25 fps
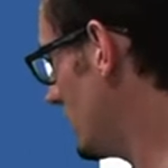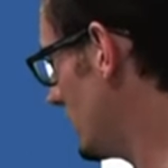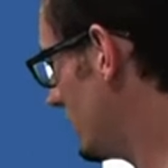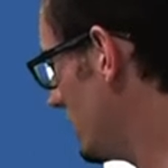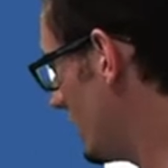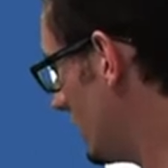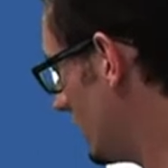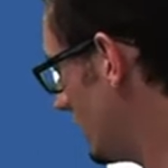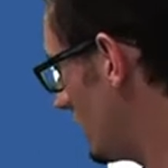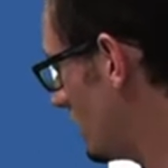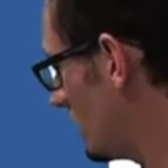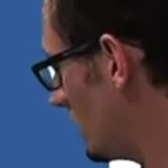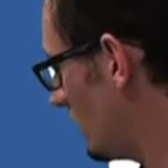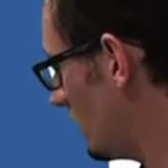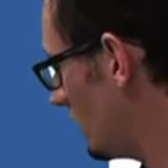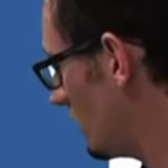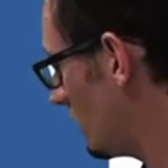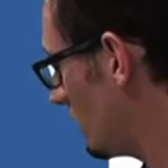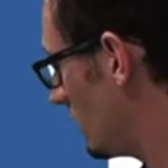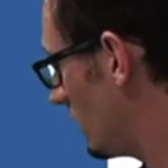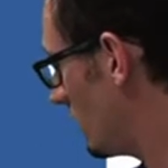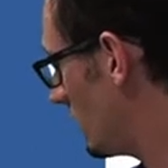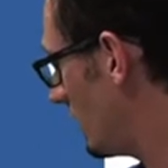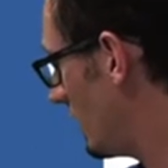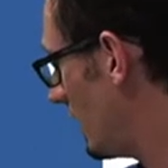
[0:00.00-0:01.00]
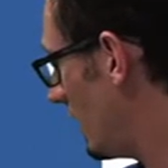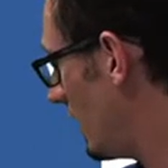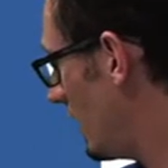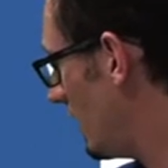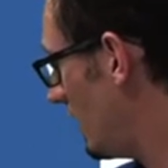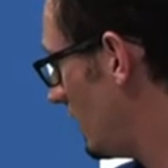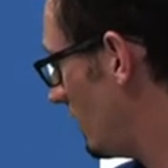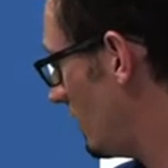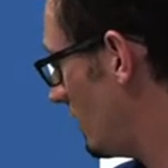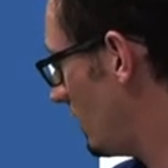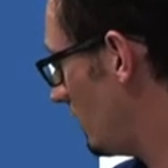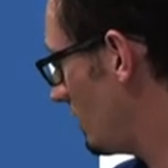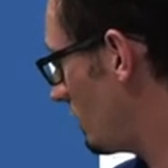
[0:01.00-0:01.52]
there. So
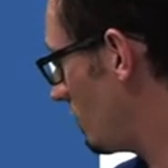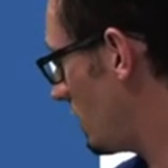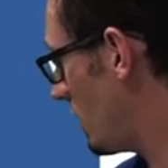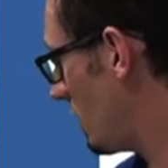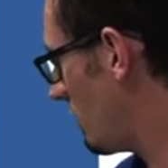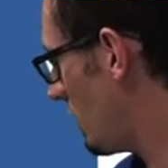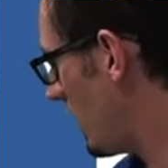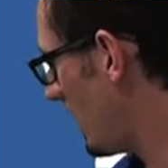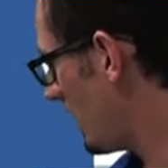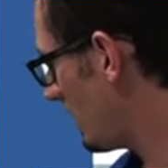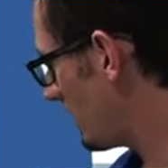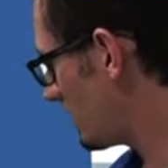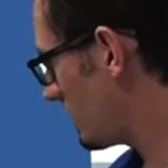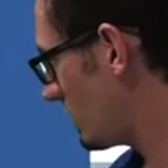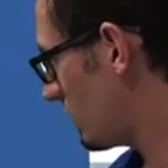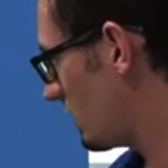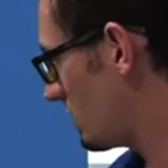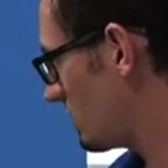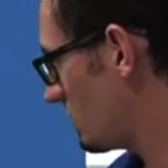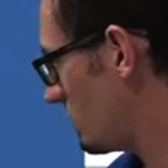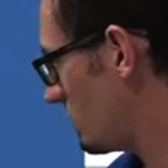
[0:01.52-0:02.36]
if my math serves me